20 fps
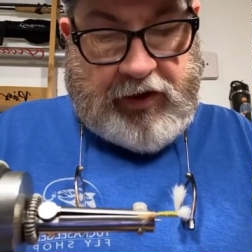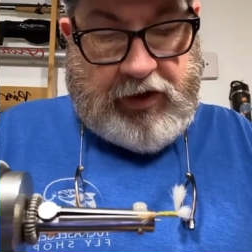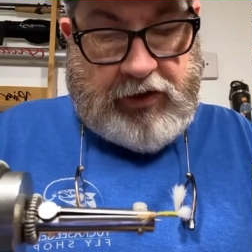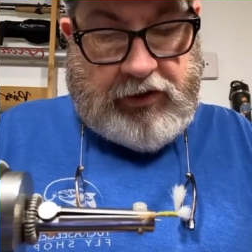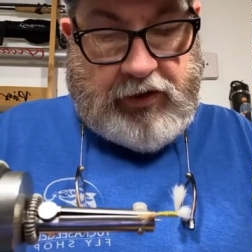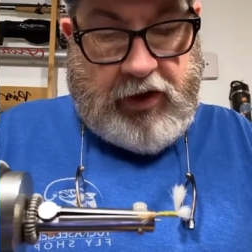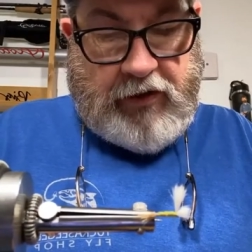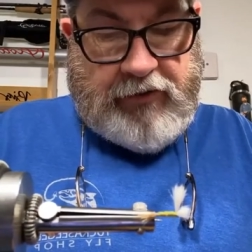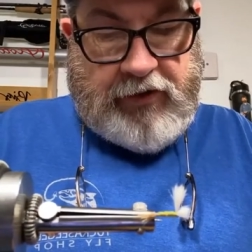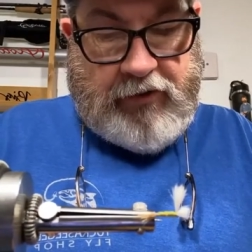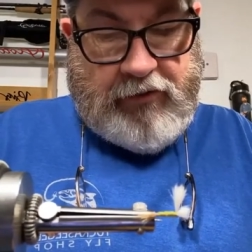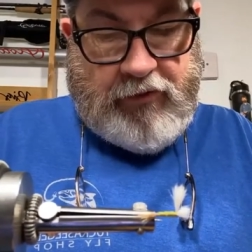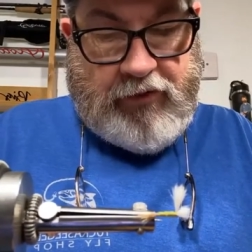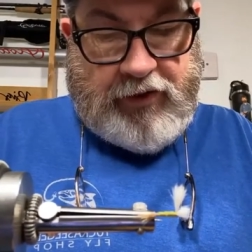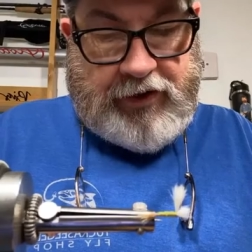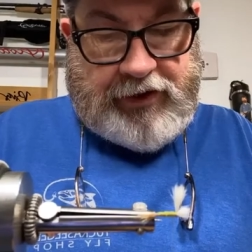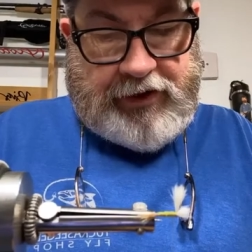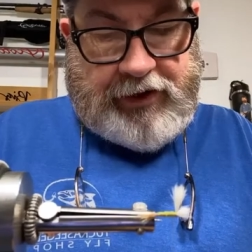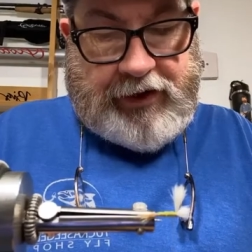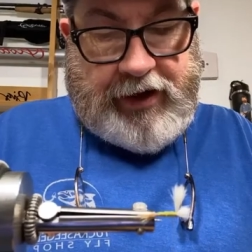So if you
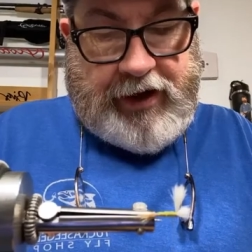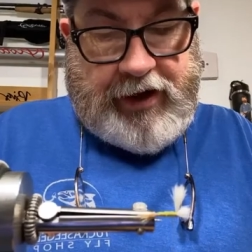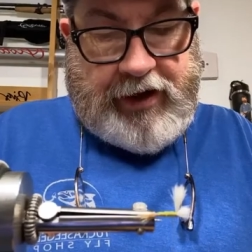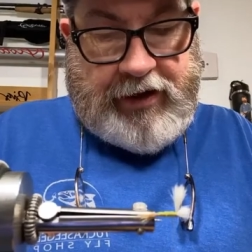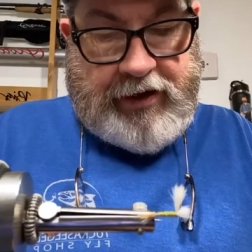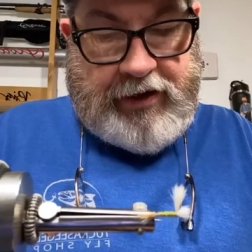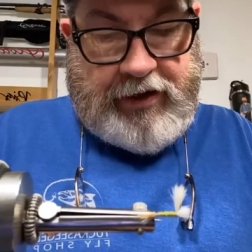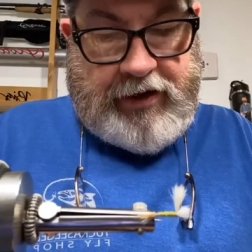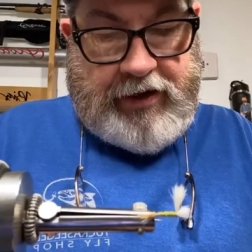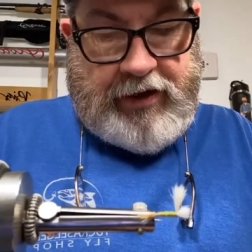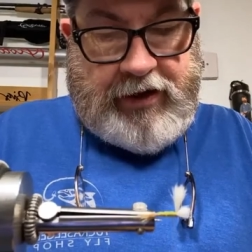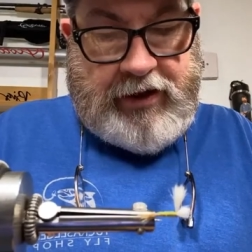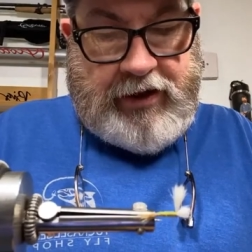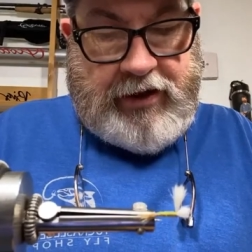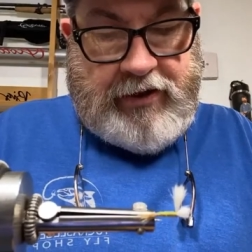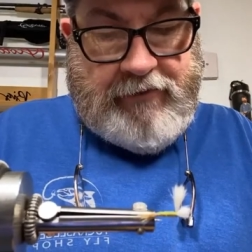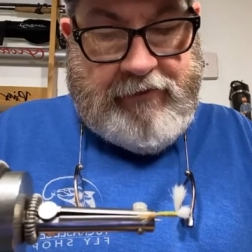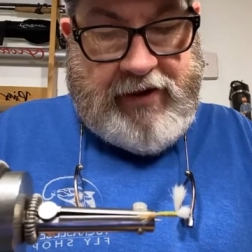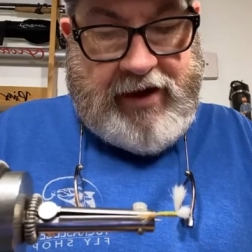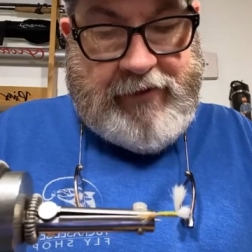want
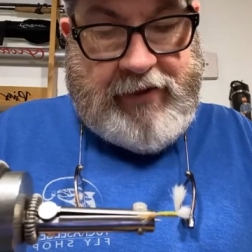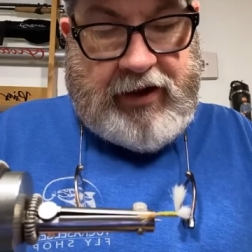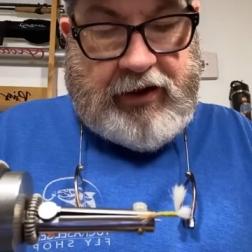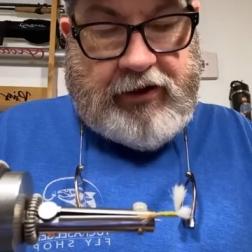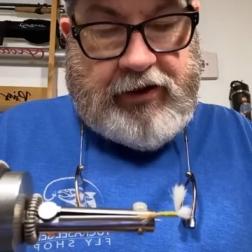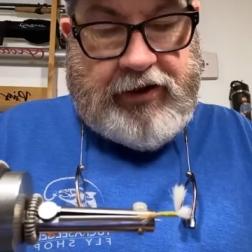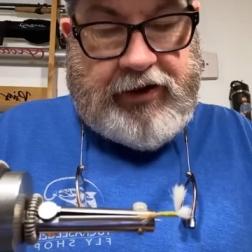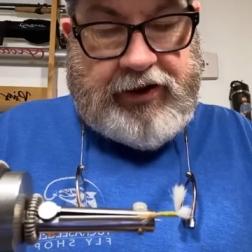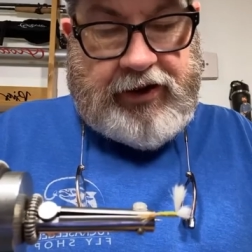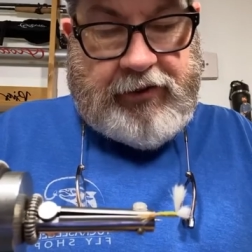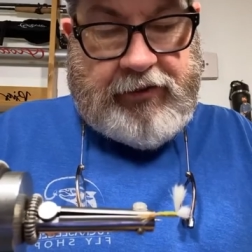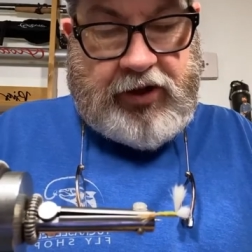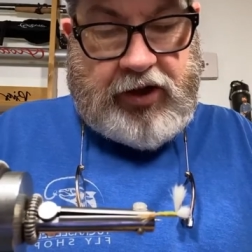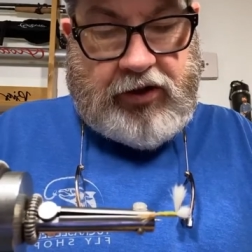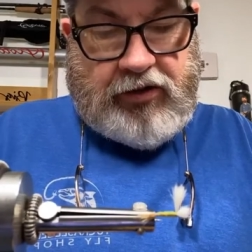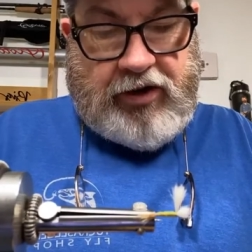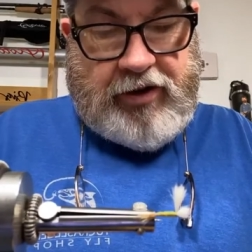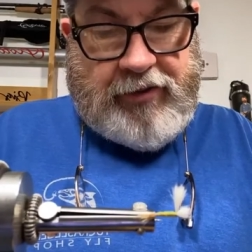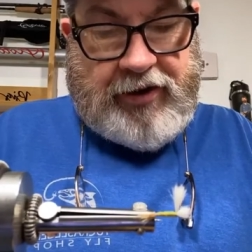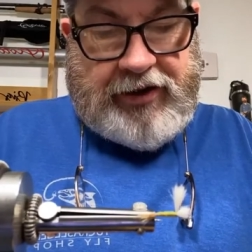maybe learn some
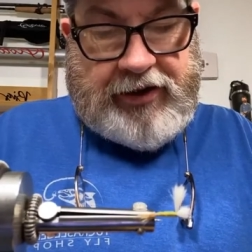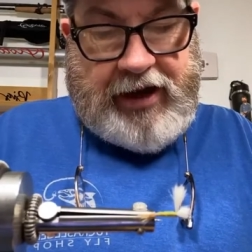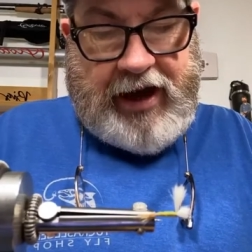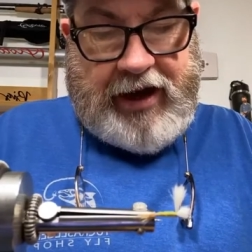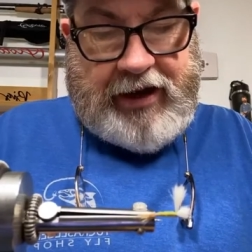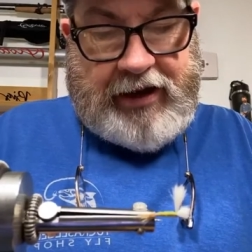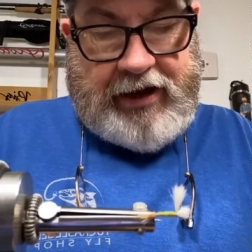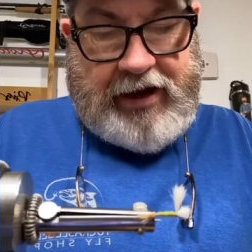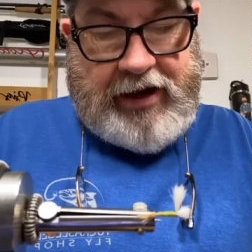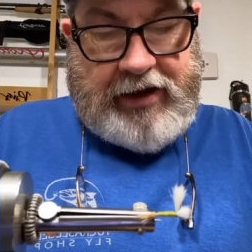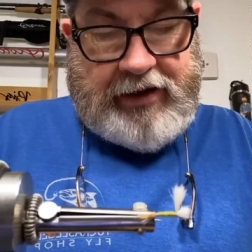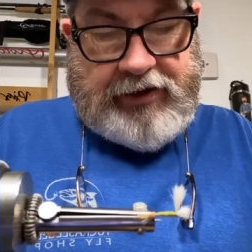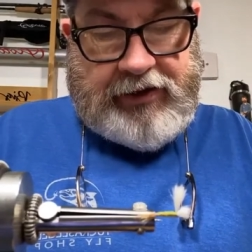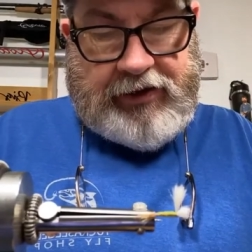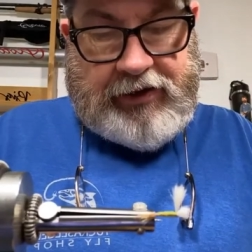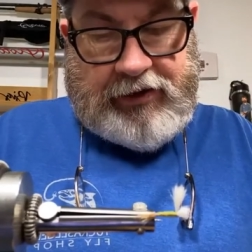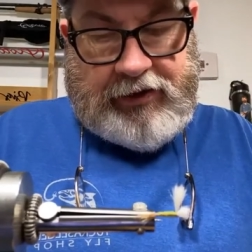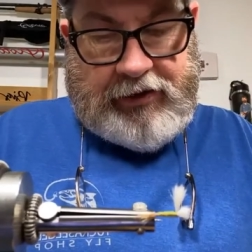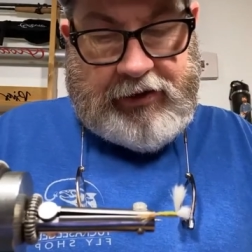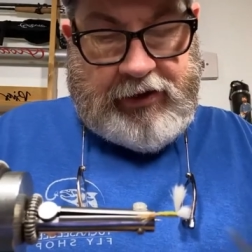streamer
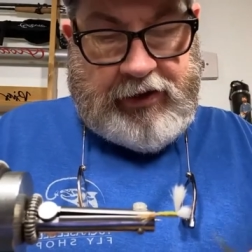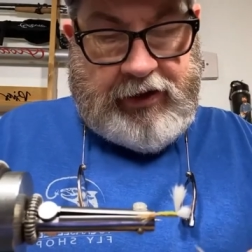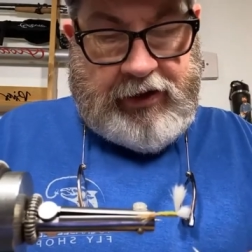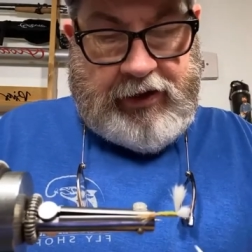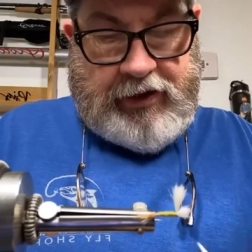techniques.